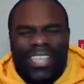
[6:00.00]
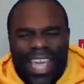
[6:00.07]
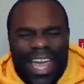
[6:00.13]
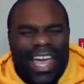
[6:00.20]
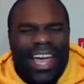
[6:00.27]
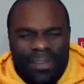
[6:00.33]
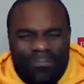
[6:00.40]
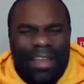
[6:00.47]

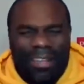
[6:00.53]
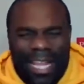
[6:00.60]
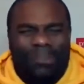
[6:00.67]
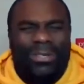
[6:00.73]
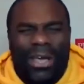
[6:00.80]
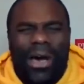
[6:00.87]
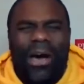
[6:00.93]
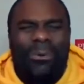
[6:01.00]
my lips
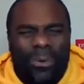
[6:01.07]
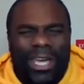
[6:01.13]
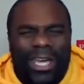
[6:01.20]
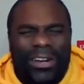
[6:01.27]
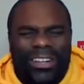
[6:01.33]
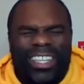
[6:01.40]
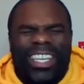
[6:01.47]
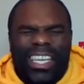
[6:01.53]
are
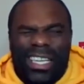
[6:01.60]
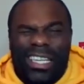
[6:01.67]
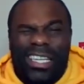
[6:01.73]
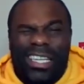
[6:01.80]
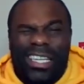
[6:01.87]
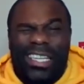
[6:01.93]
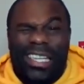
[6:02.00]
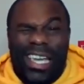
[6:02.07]
weird.
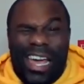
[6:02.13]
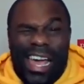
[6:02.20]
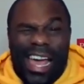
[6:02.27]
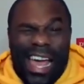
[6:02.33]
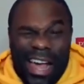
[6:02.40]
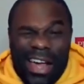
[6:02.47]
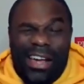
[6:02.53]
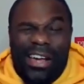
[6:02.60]
Yeah, oh, I